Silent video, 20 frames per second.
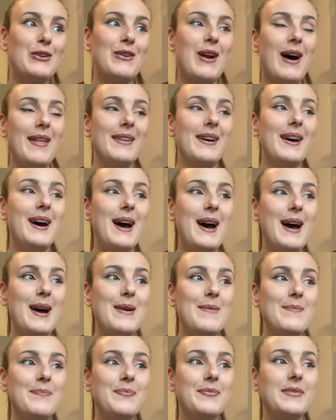rather,
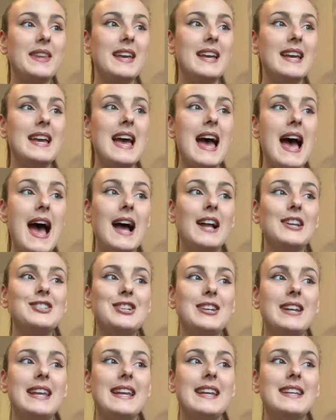um,
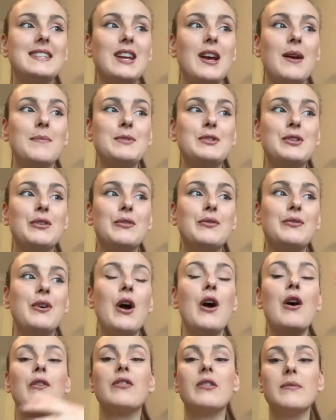actually in terms of
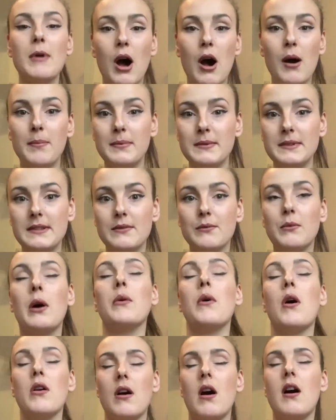from our,
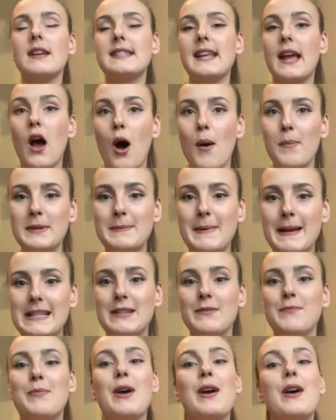well, I say our
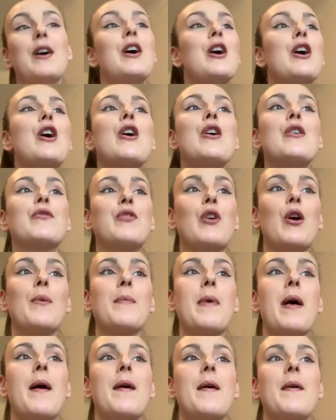perspective, but
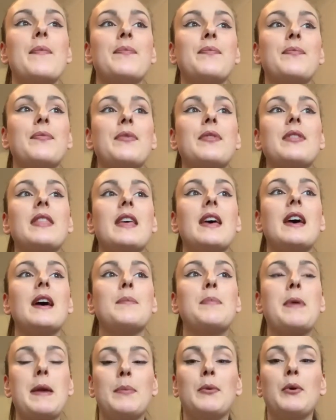from
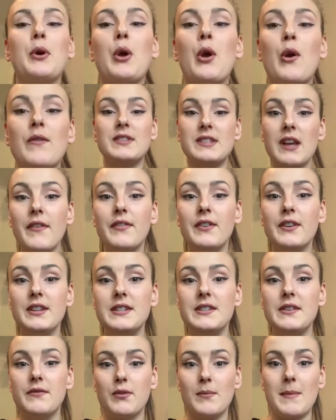people who
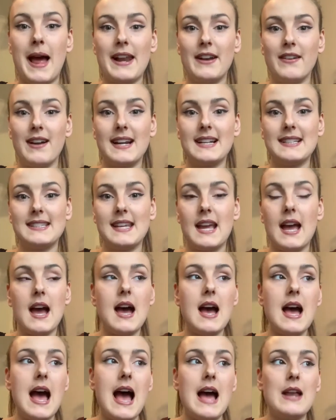suffered from
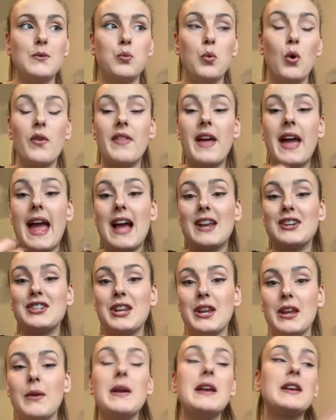anorexia and what they
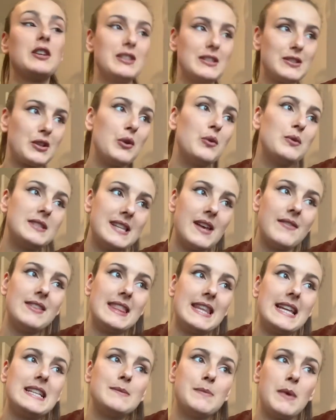actually it's called seven
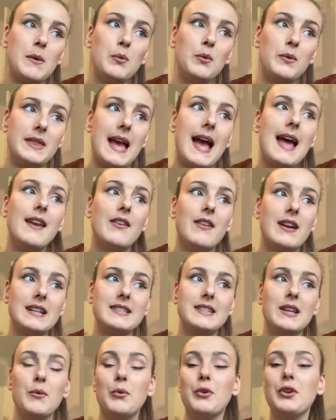things people with
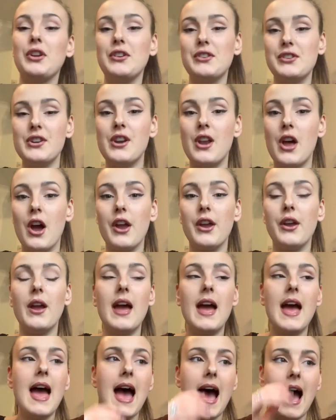anorexia want you to know
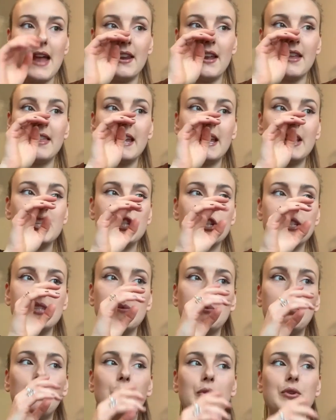and i think it's just
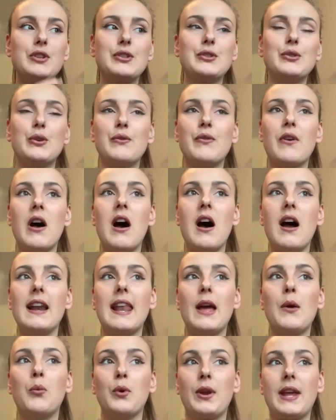important to sort of
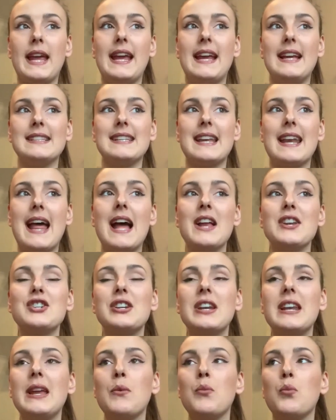highlight what it is and
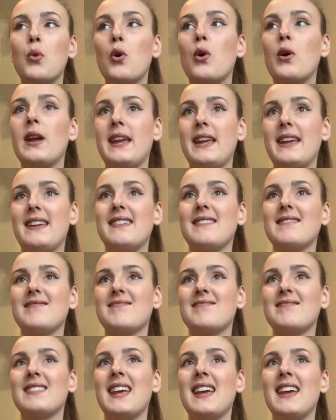actually what it
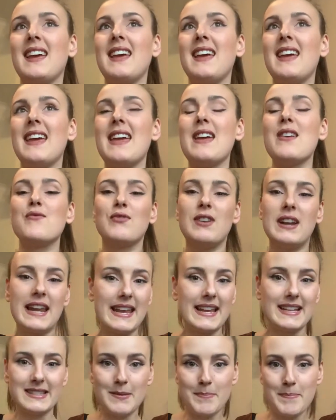it
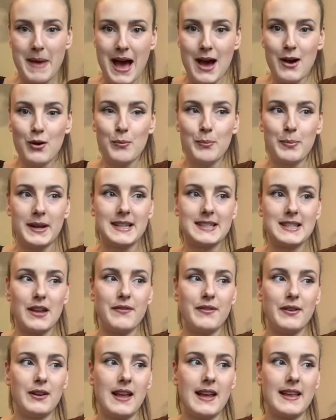really is about because i
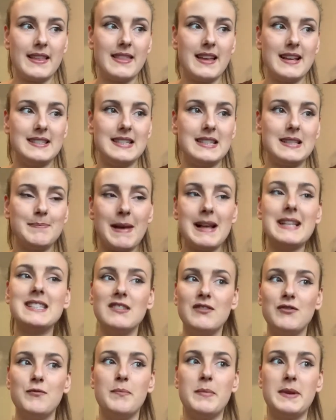feel like there's this
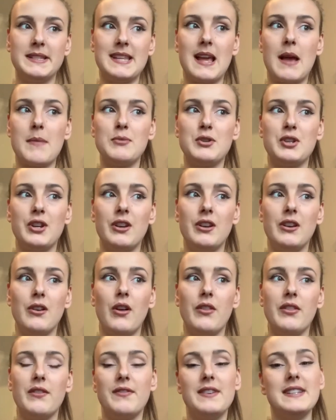massive perception
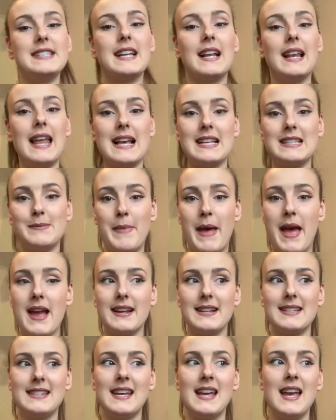on the physical
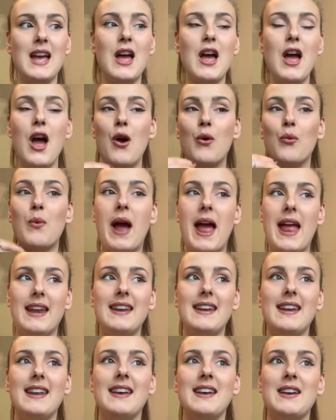aspect
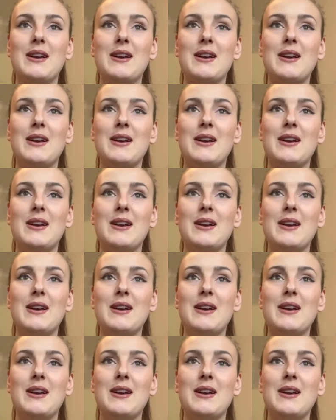when